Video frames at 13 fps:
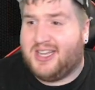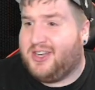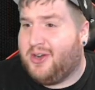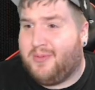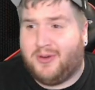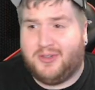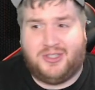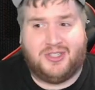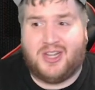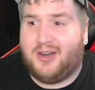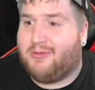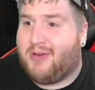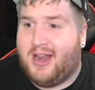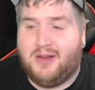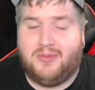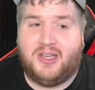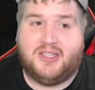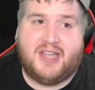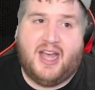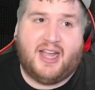your opponent's just going to randomly
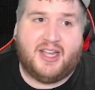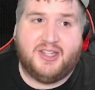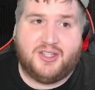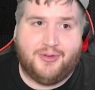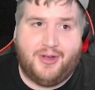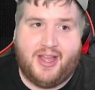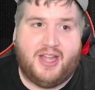attack into it,